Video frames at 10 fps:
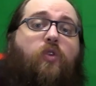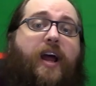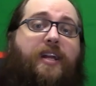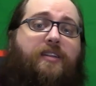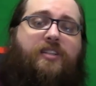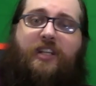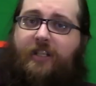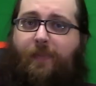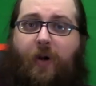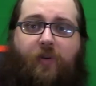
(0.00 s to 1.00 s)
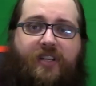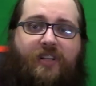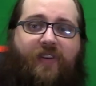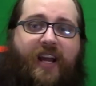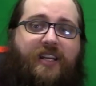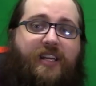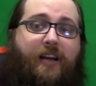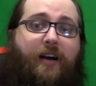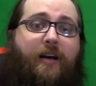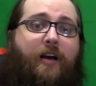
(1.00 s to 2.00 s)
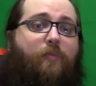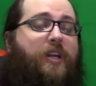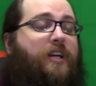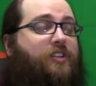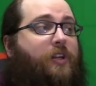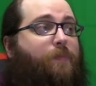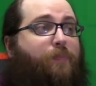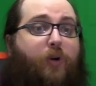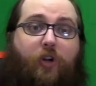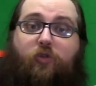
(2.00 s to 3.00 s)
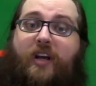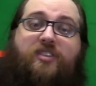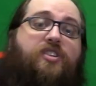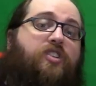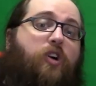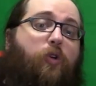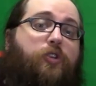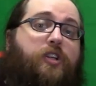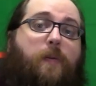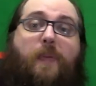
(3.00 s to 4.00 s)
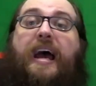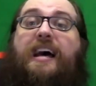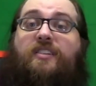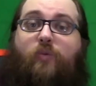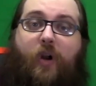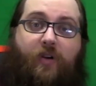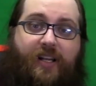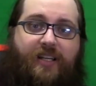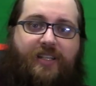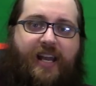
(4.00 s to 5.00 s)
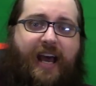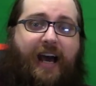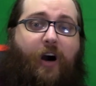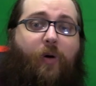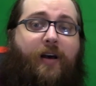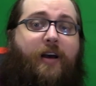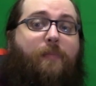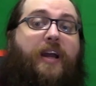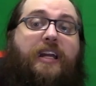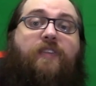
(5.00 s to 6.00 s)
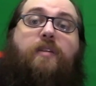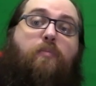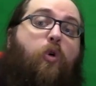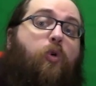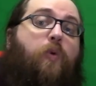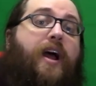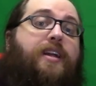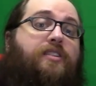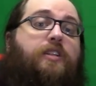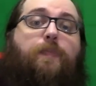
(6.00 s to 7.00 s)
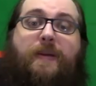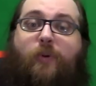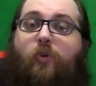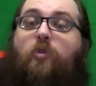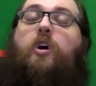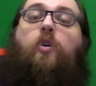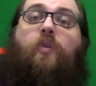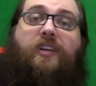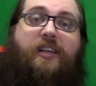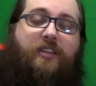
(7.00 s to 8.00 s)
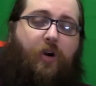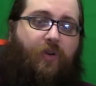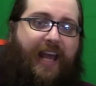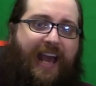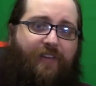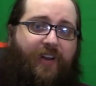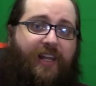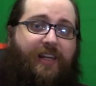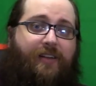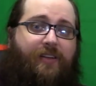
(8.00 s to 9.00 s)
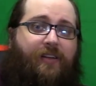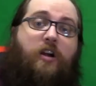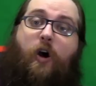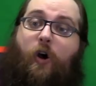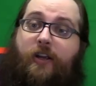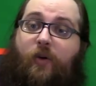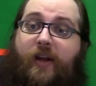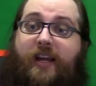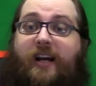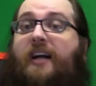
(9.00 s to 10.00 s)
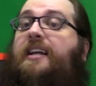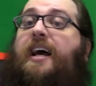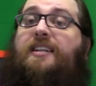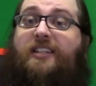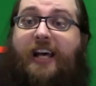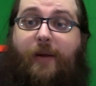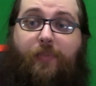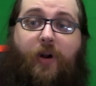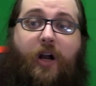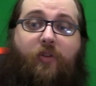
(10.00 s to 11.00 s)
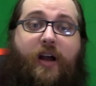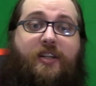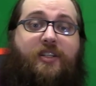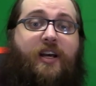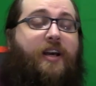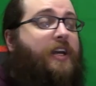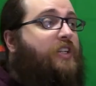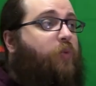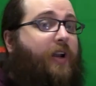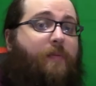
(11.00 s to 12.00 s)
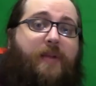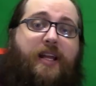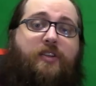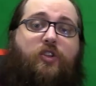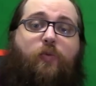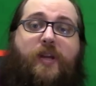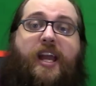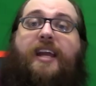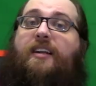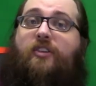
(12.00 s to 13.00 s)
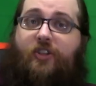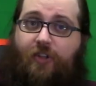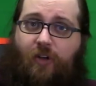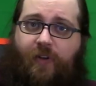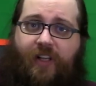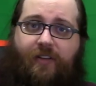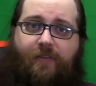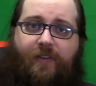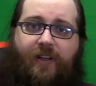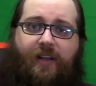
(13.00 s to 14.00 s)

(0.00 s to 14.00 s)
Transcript: rights is a progressive idea, because it progresses culture past where it is now, by giving more rights to people who currently don't have any. Arguing against that progress is what it means to be a conservative.